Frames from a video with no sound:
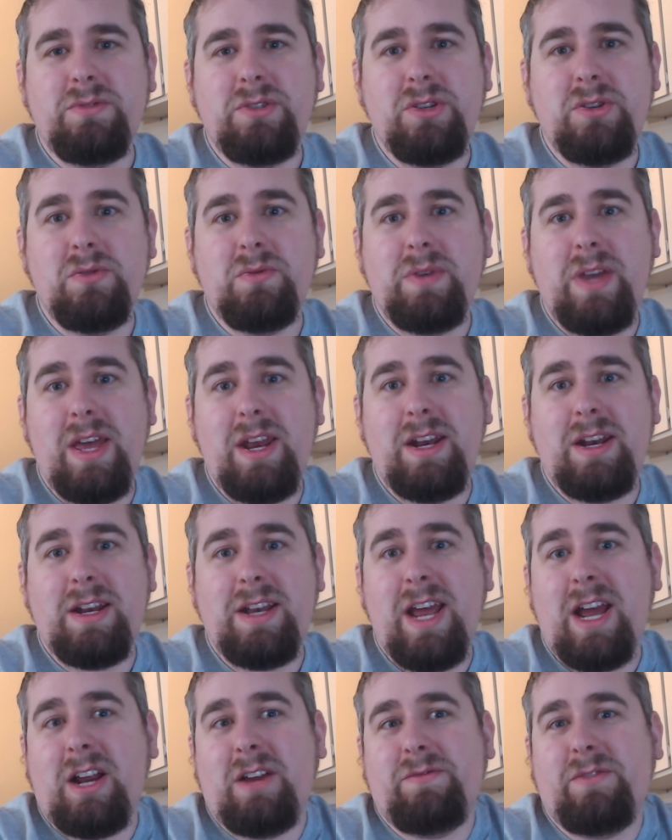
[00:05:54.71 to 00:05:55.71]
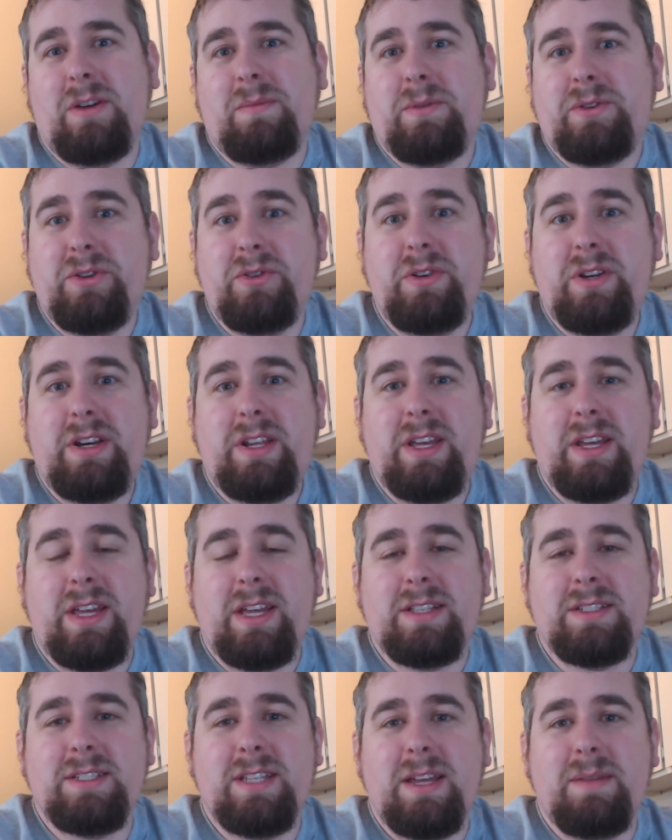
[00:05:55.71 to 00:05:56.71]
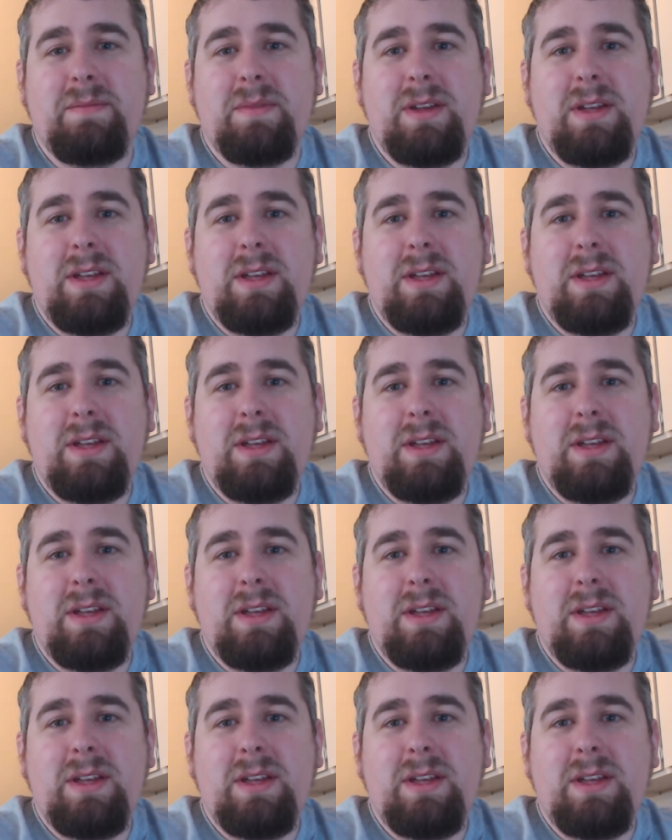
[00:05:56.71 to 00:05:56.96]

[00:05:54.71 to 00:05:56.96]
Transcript: you get an attack of opportunity against them.